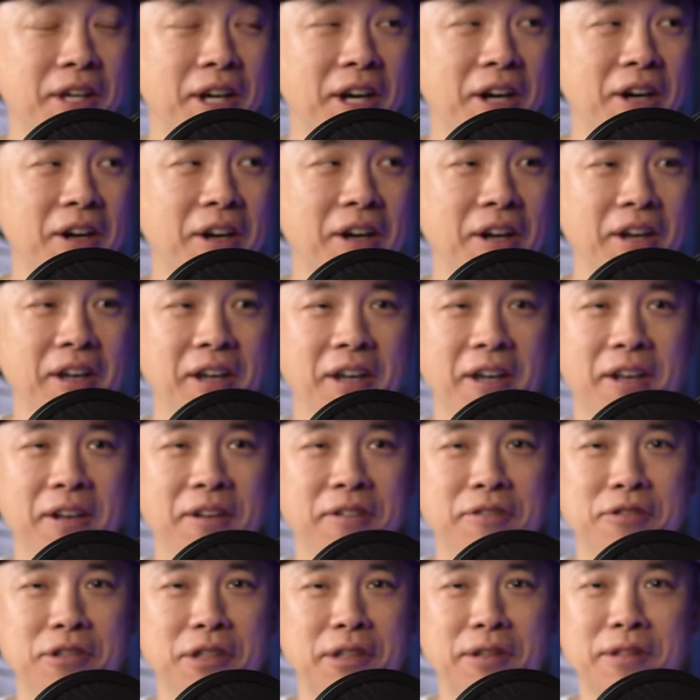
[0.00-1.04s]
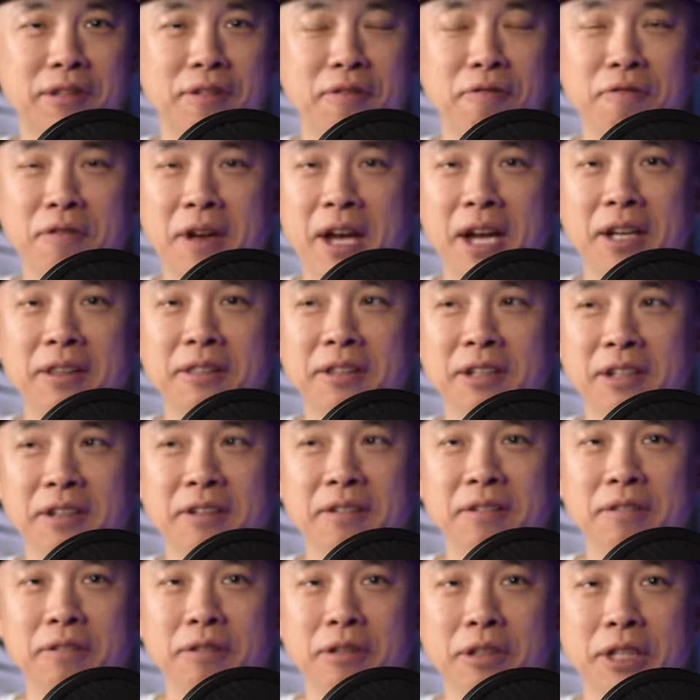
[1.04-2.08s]
there, and just the fact that
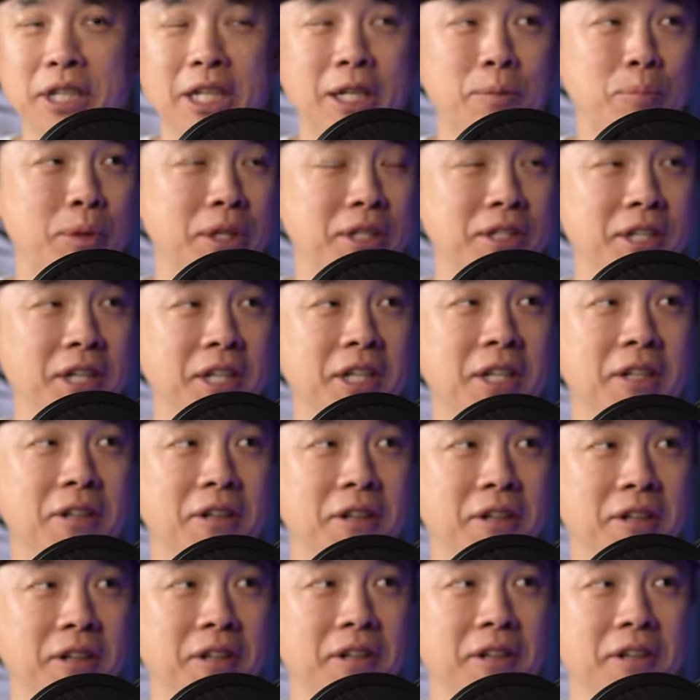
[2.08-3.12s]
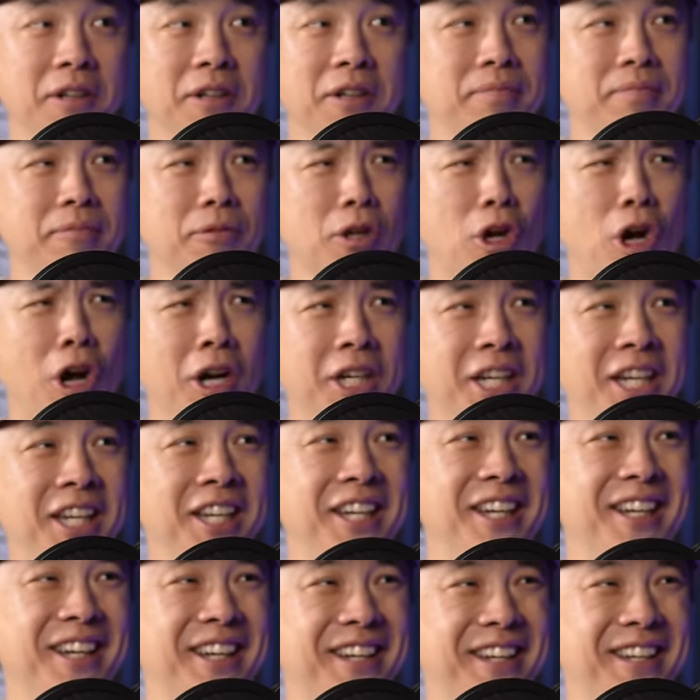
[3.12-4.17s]
he in particular,
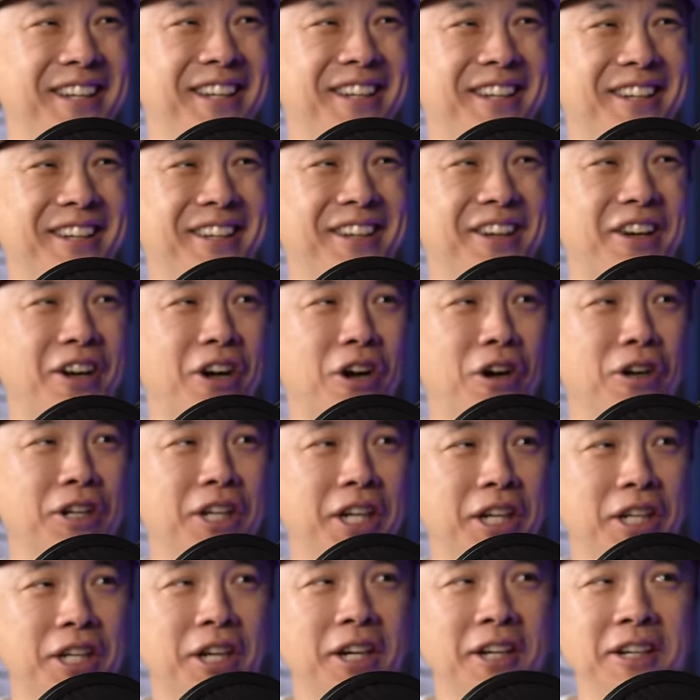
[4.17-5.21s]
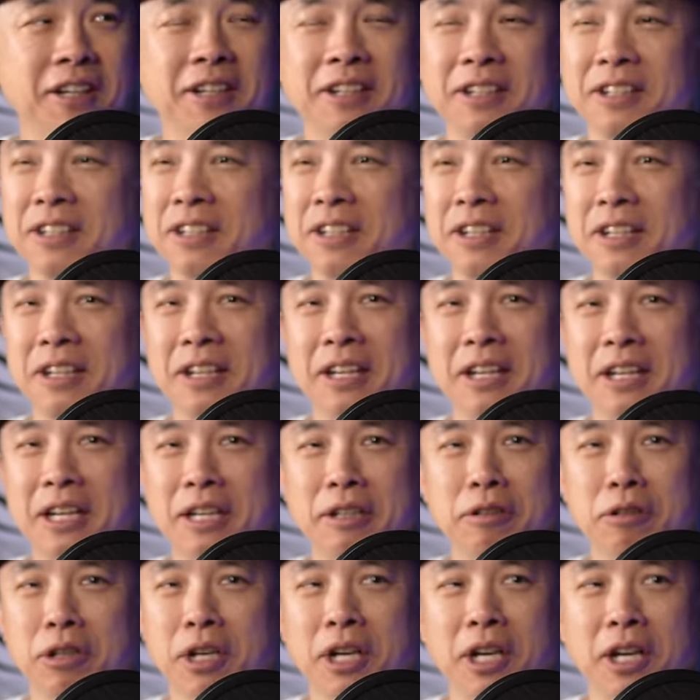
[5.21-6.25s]
Augie, Augie Ge, yeah,
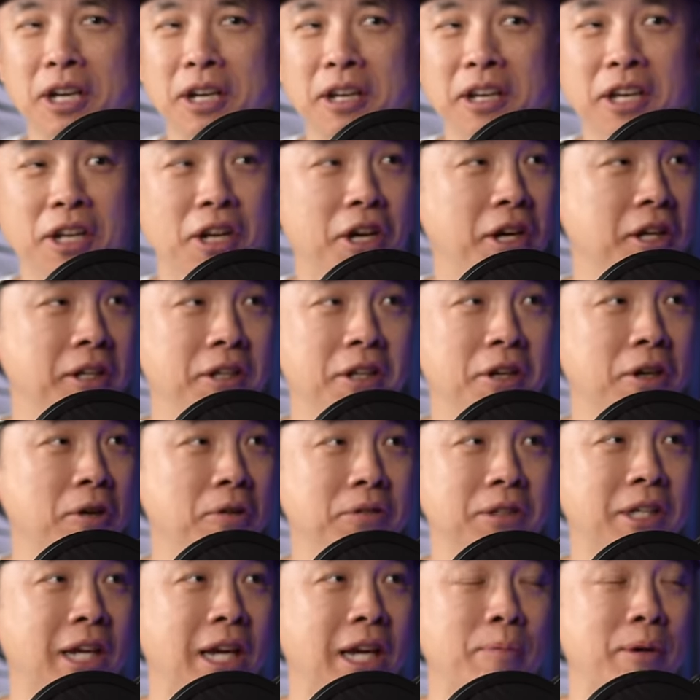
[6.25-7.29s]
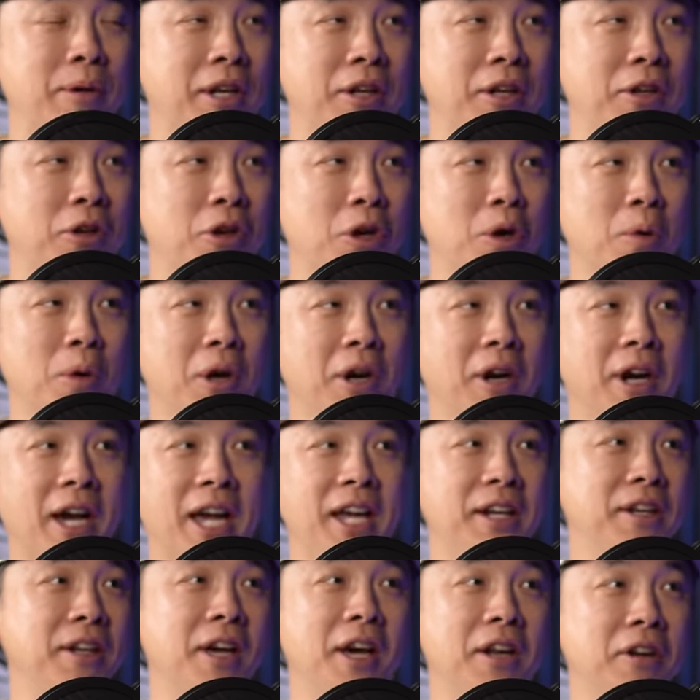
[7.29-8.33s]
uh, an unknown came out of nowhere. I
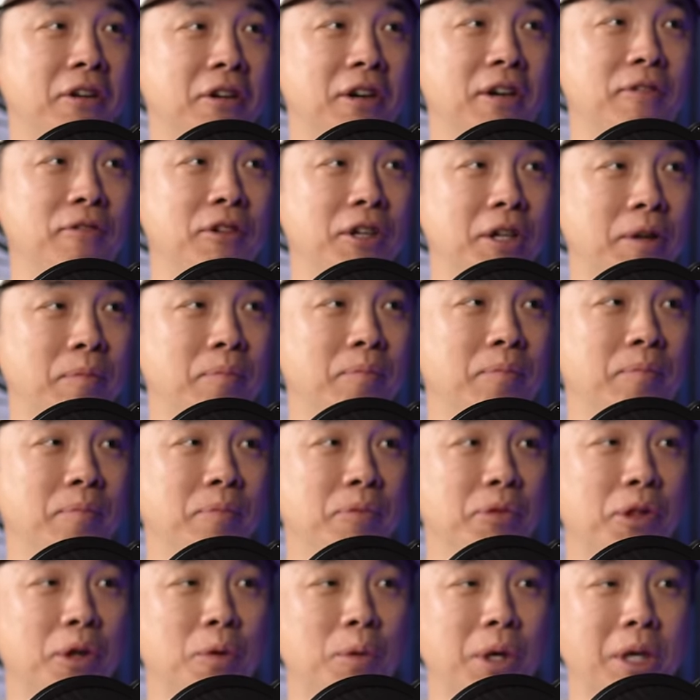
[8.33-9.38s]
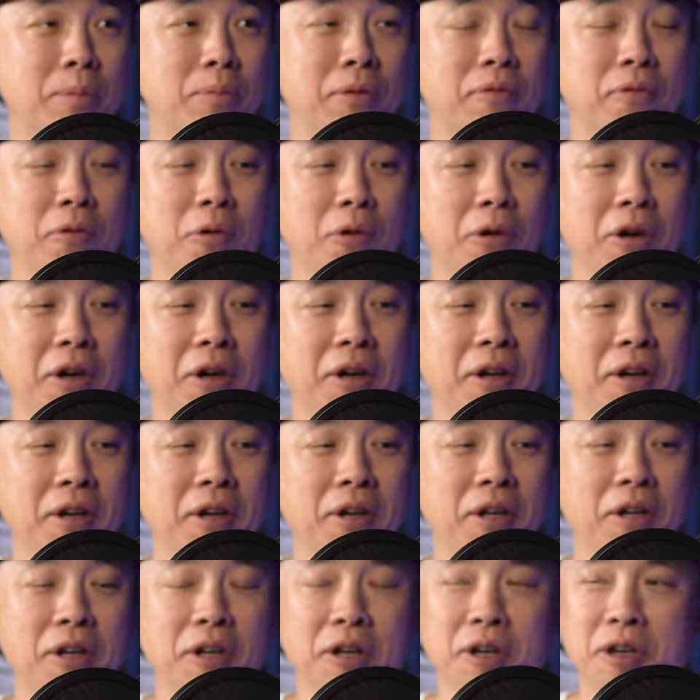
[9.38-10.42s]
had not heard of him the week before,
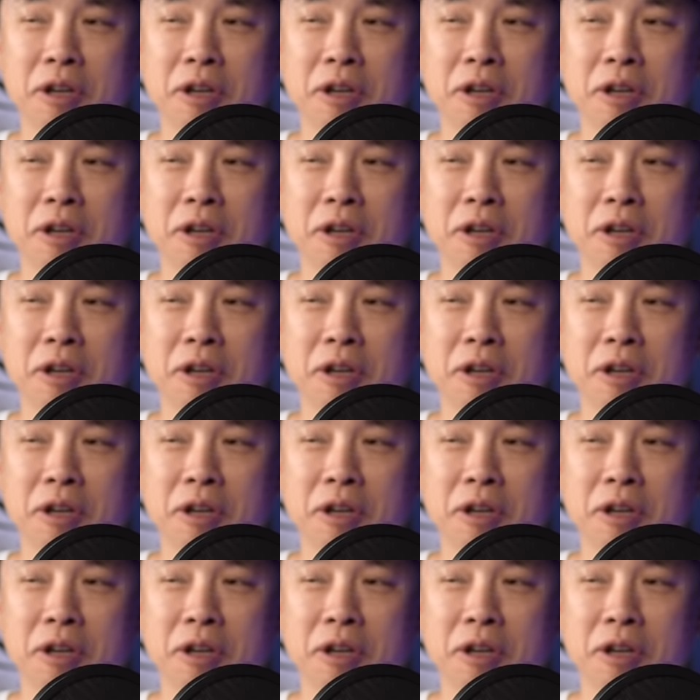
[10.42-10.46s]
mm-hmm.